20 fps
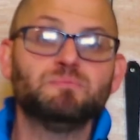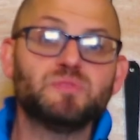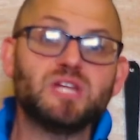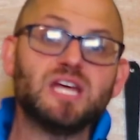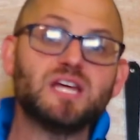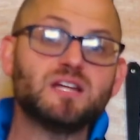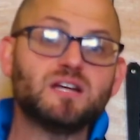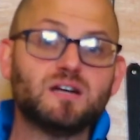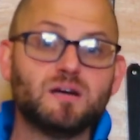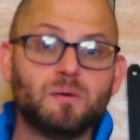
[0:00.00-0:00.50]

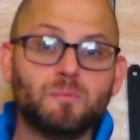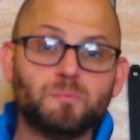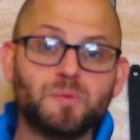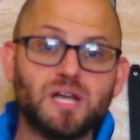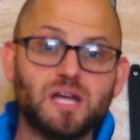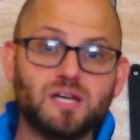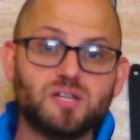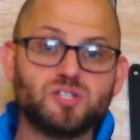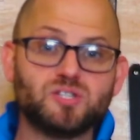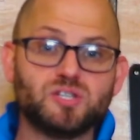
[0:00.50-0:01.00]
in
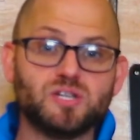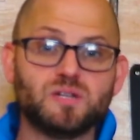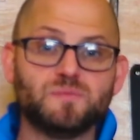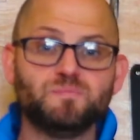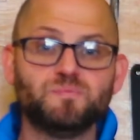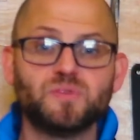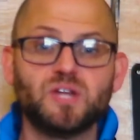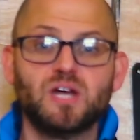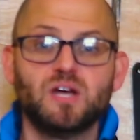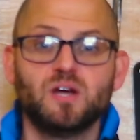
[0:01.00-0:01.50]

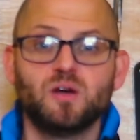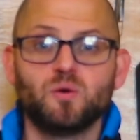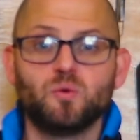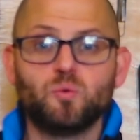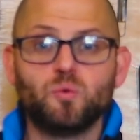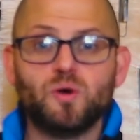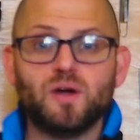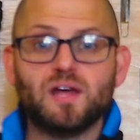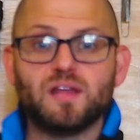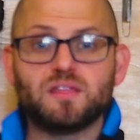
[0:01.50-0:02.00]
combination
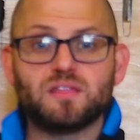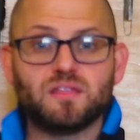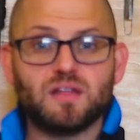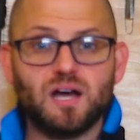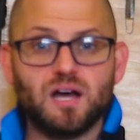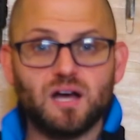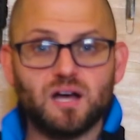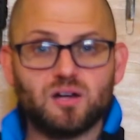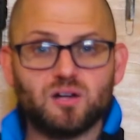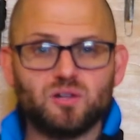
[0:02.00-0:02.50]
with
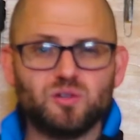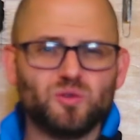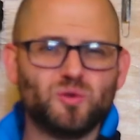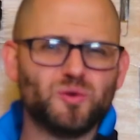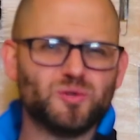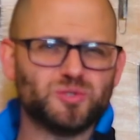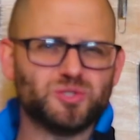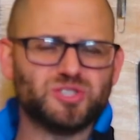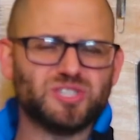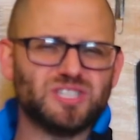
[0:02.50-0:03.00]

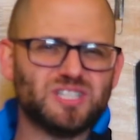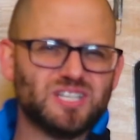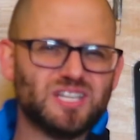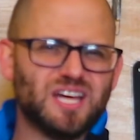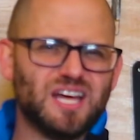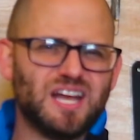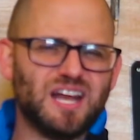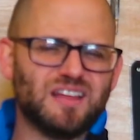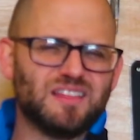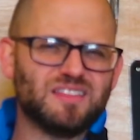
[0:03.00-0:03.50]
colloidal
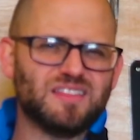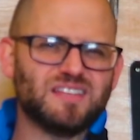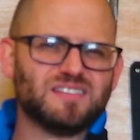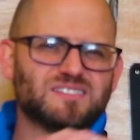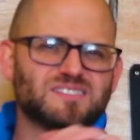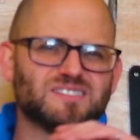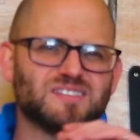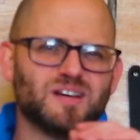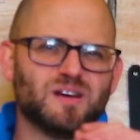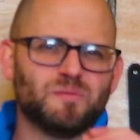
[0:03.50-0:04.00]
silica and I think
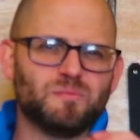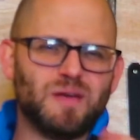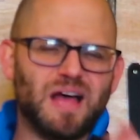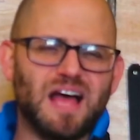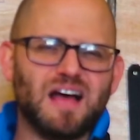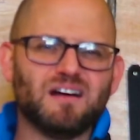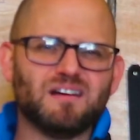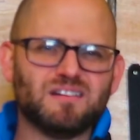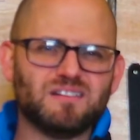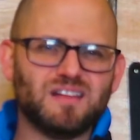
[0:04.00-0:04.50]
some
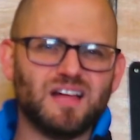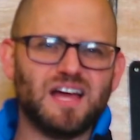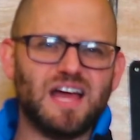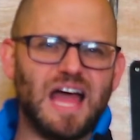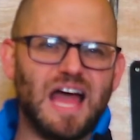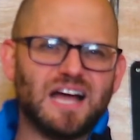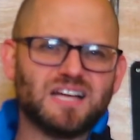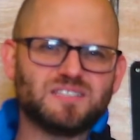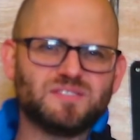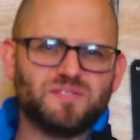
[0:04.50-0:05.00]

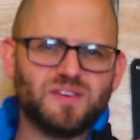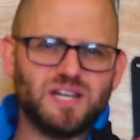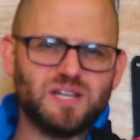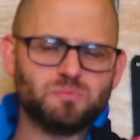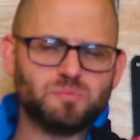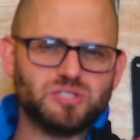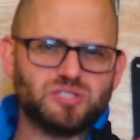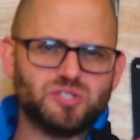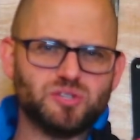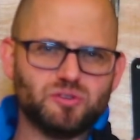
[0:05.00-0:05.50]

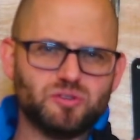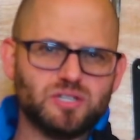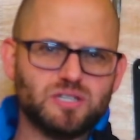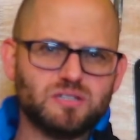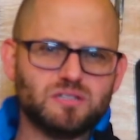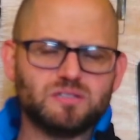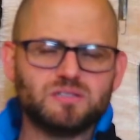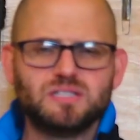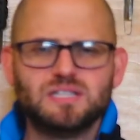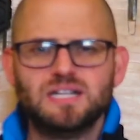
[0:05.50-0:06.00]
alkali-activated
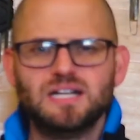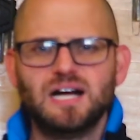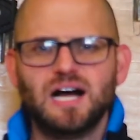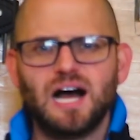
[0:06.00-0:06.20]
material